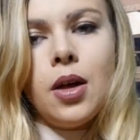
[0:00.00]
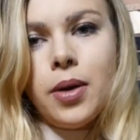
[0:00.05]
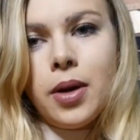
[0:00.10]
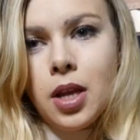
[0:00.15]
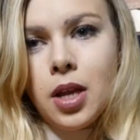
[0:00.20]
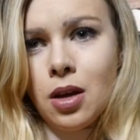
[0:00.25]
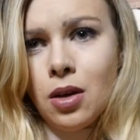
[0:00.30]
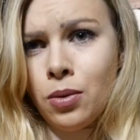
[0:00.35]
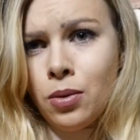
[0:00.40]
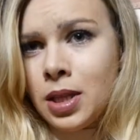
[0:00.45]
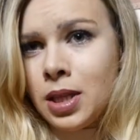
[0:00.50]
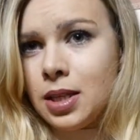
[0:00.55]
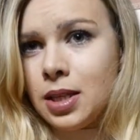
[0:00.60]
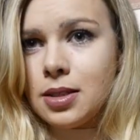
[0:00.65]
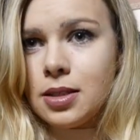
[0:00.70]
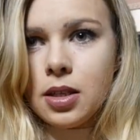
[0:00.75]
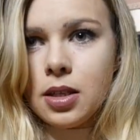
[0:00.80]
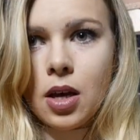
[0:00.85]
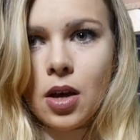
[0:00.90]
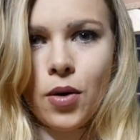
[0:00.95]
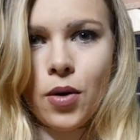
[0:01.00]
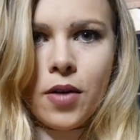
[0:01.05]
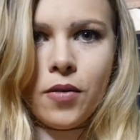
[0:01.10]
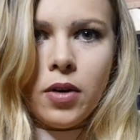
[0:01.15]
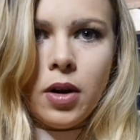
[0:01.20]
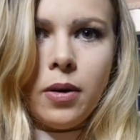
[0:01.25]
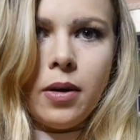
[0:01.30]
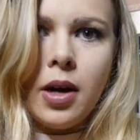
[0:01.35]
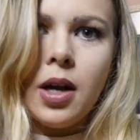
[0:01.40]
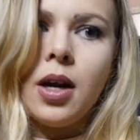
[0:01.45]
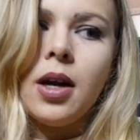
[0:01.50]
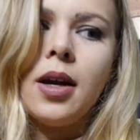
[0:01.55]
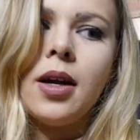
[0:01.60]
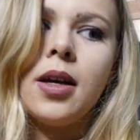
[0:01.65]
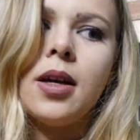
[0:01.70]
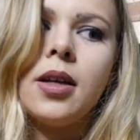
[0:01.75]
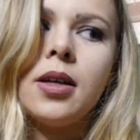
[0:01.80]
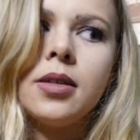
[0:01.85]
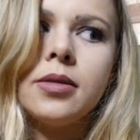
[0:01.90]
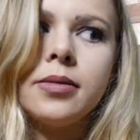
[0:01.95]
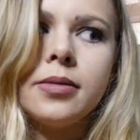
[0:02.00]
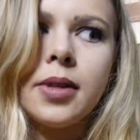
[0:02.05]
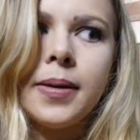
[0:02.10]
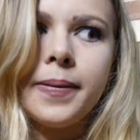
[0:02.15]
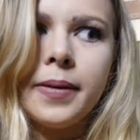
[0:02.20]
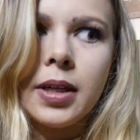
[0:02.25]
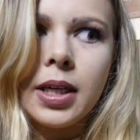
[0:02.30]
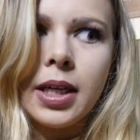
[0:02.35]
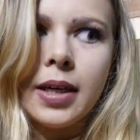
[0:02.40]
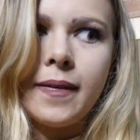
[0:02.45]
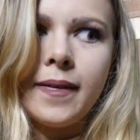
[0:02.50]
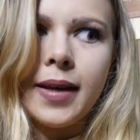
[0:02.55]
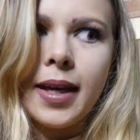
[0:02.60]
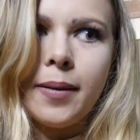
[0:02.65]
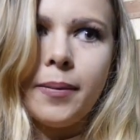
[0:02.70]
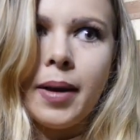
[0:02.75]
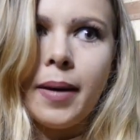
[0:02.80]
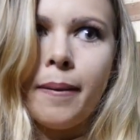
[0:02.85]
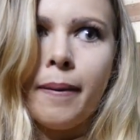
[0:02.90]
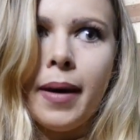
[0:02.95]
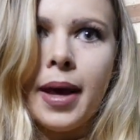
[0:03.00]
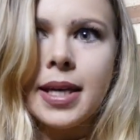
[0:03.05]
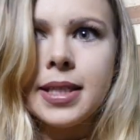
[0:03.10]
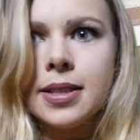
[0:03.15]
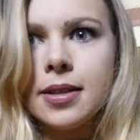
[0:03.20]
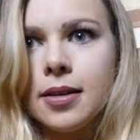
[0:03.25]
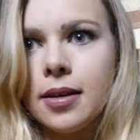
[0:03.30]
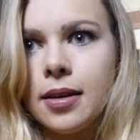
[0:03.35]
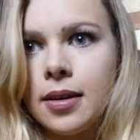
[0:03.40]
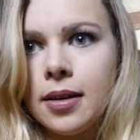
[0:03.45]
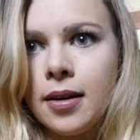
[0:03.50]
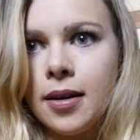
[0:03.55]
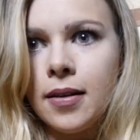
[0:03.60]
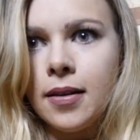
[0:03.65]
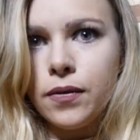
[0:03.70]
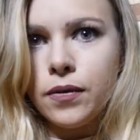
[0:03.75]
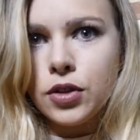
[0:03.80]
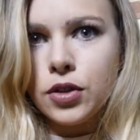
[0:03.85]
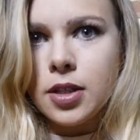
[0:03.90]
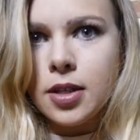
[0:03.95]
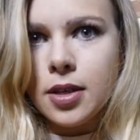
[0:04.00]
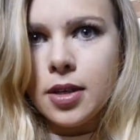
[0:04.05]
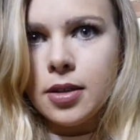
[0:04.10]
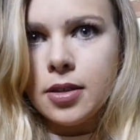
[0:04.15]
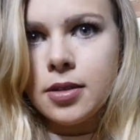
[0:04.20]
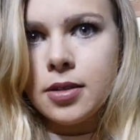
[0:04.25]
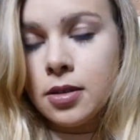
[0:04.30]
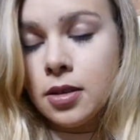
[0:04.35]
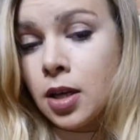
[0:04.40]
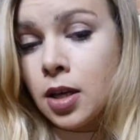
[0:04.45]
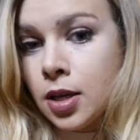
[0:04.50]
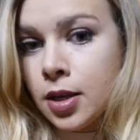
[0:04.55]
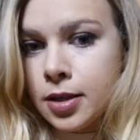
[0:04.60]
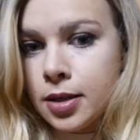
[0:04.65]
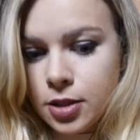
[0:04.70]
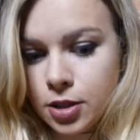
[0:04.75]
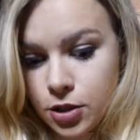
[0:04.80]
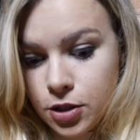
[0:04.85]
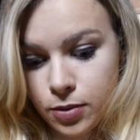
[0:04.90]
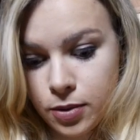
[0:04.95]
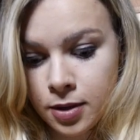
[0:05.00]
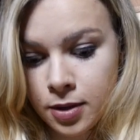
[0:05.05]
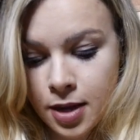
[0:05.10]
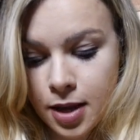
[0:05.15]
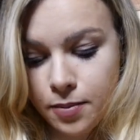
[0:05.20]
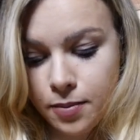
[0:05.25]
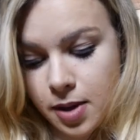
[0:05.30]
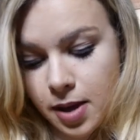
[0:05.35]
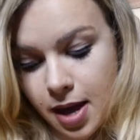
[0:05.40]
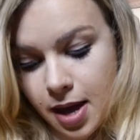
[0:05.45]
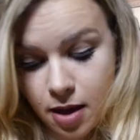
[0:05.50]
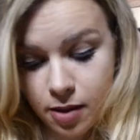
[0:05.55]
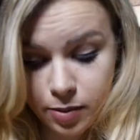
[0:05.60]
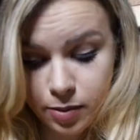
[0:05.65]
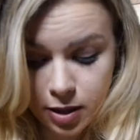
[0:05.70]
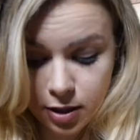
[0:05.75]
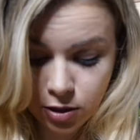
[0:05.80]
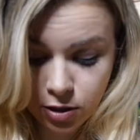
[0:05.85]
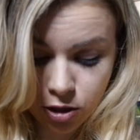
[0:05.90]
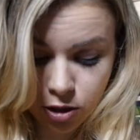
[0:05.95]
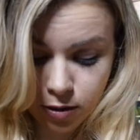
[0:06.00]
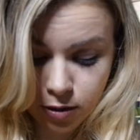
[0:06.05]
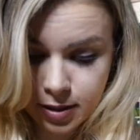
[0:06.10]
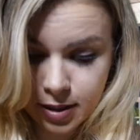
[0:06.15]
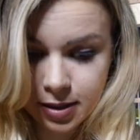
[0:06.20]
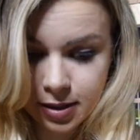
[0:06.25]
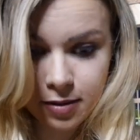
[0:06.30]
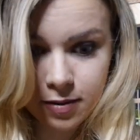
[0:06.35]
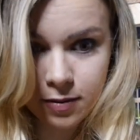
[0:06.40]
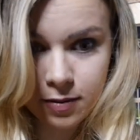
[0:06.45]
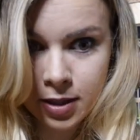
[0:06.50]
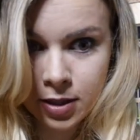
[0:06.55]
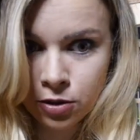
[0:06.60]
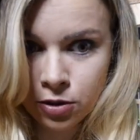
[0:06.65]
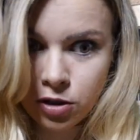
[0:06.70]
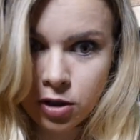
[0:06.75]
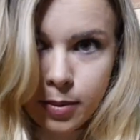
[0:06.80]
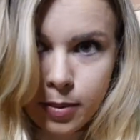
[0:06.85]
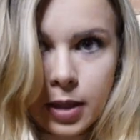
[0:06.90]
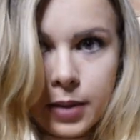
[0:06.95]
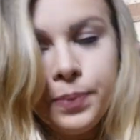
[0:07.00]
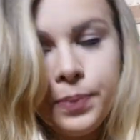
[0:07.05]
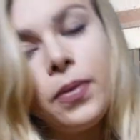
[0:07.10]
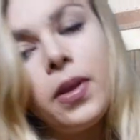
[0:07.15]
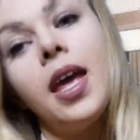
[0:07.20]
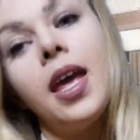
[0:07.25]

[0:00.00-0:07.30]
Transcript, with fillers: We don't want this to go everywhere. I'm gonna have to get my maid to clean it if she does, and she will not be happy. She always gives me in trouble.